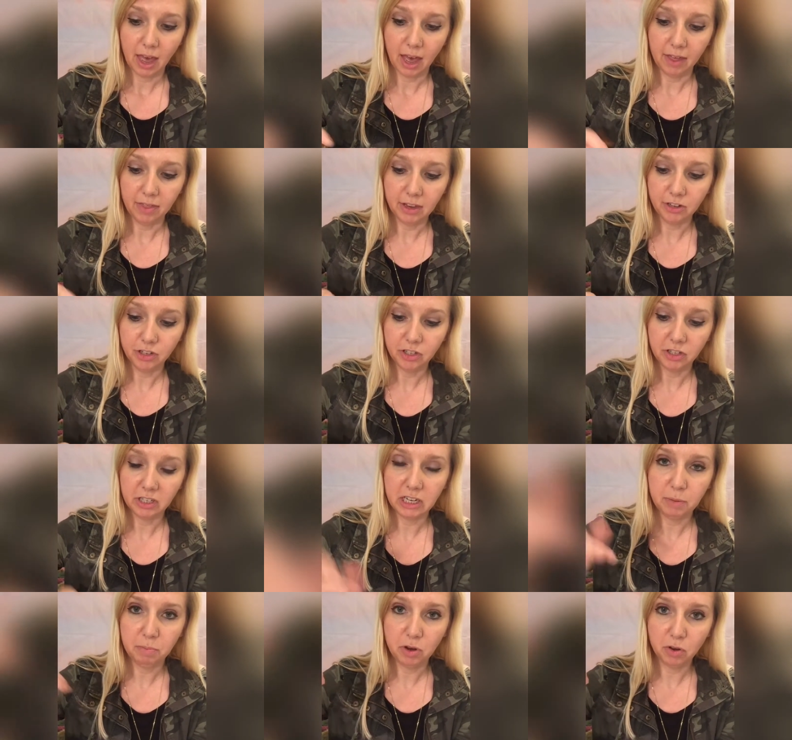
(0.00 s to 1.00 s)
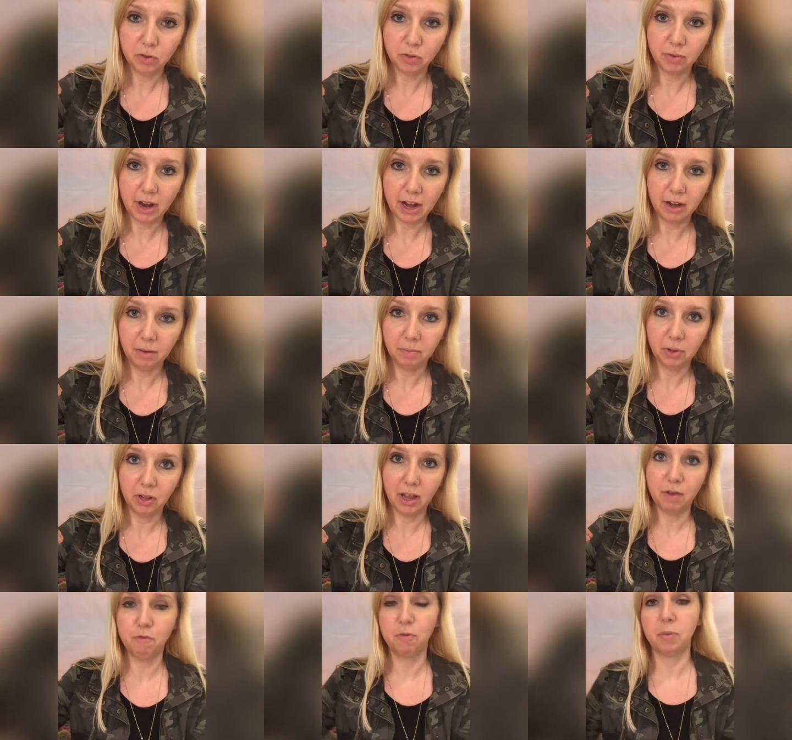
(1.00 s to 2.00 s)
And then just snip your thread,
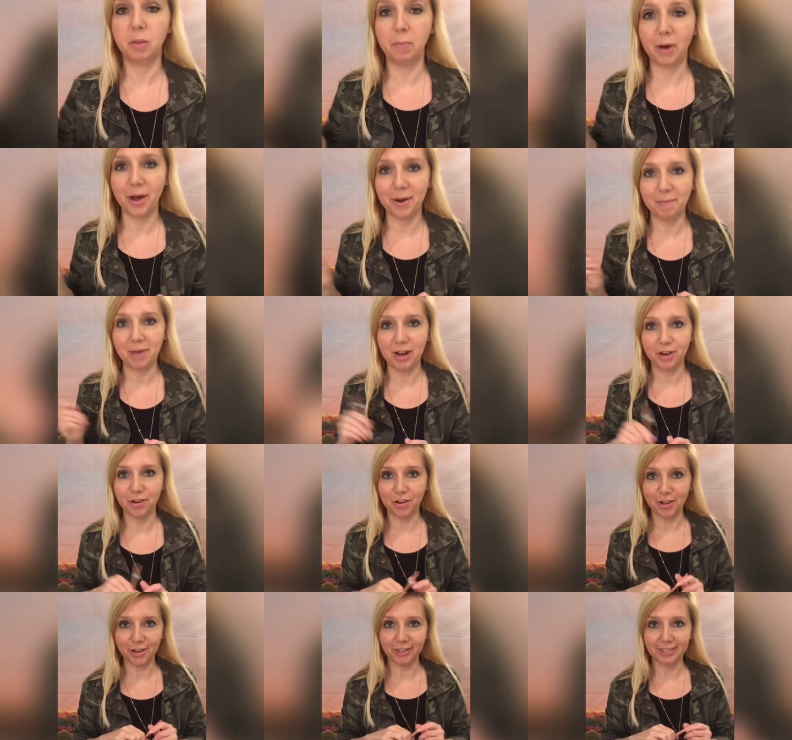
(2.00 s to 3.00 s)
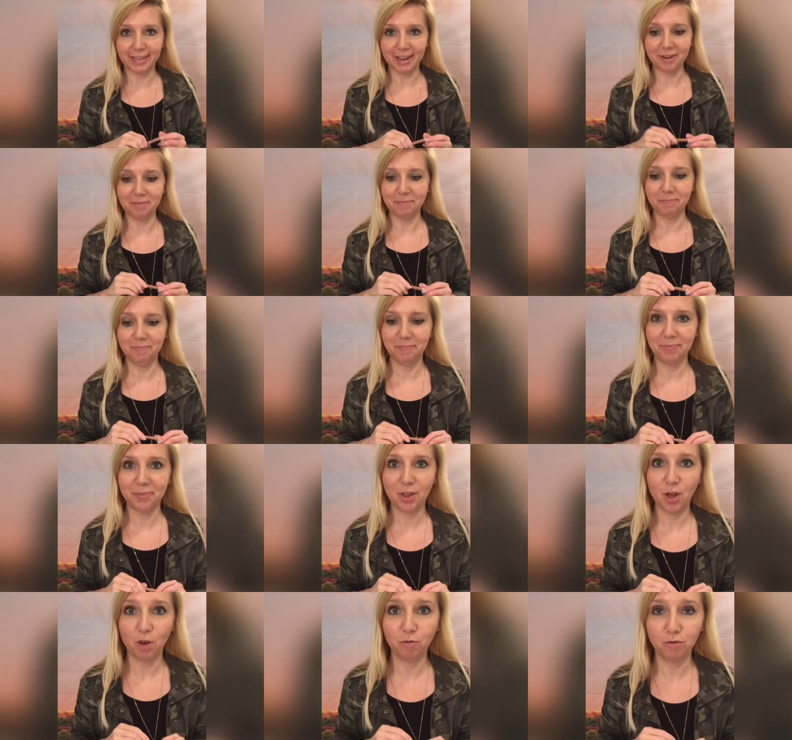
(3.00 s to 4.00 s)
pull out from the bottom, and you're all done.
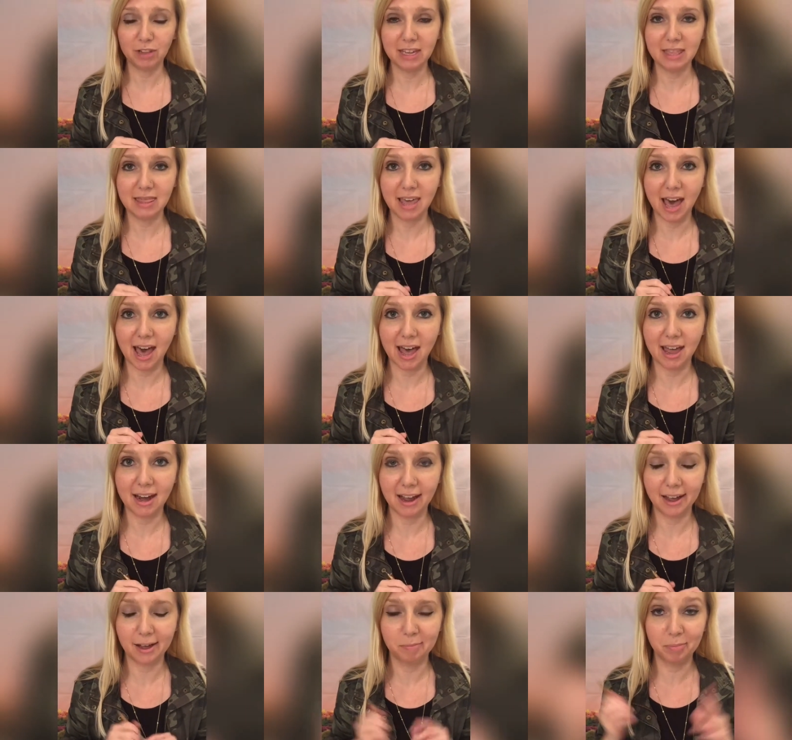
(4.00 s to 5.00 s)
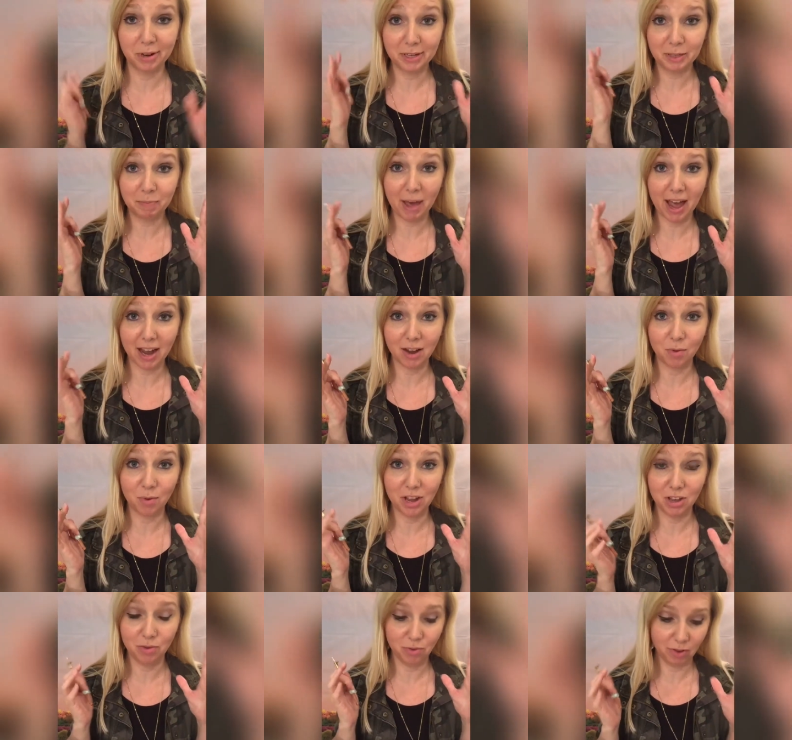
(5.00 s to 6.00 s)
Hopefully that brings back
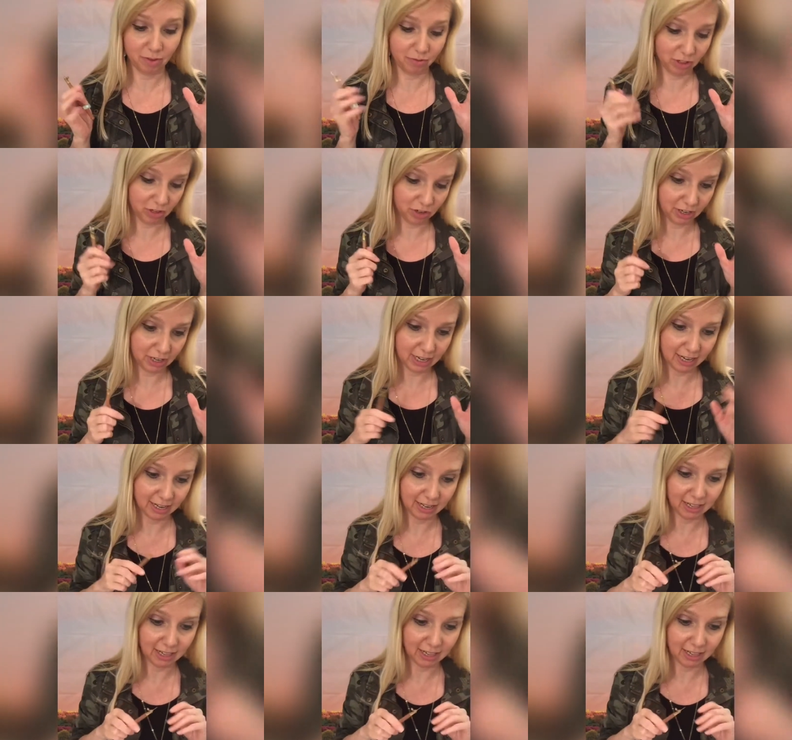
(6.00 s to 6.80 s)
what you have learned in